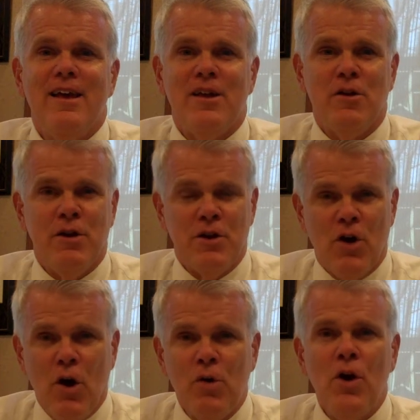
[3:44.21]
In
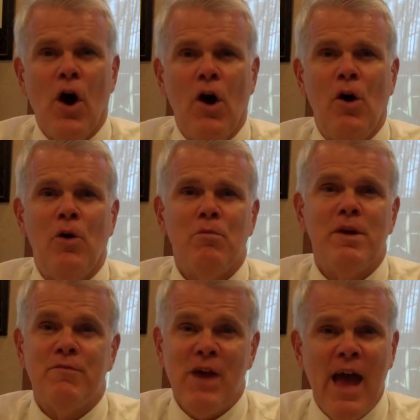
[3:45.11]
your own home,
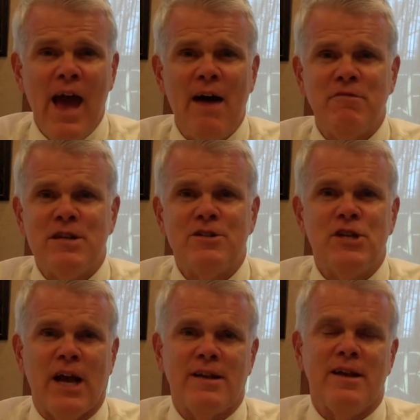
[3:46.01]
if you haven't
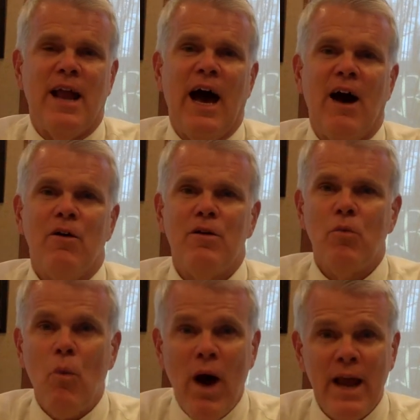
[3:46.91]
checked it out,
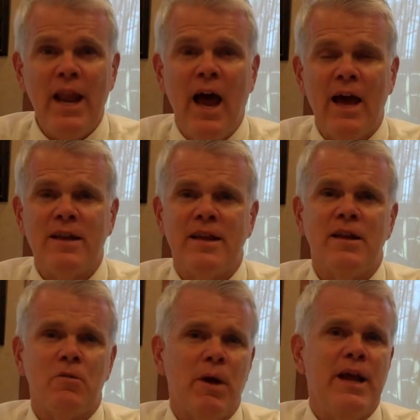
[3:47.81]
why not
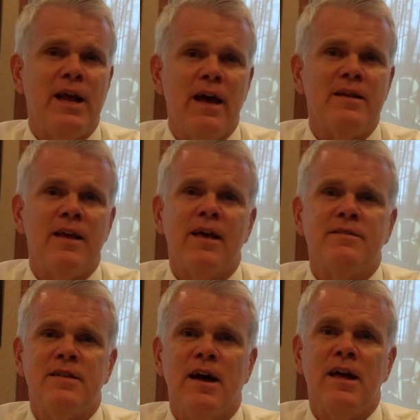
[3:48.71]
get a radon
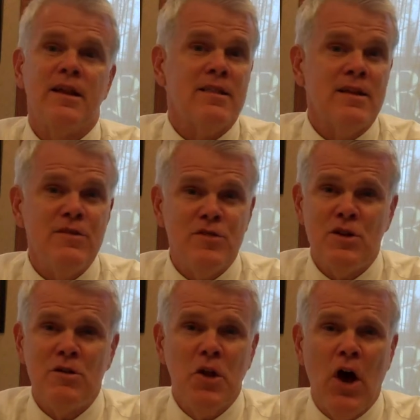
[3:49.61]
test done? At least
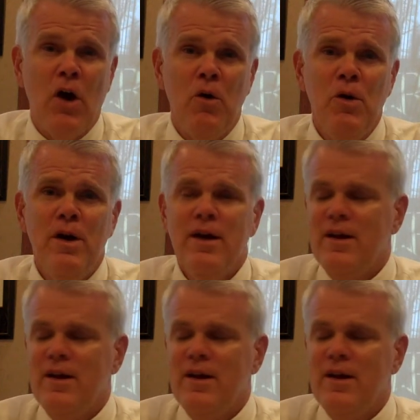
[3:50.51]
you'll know.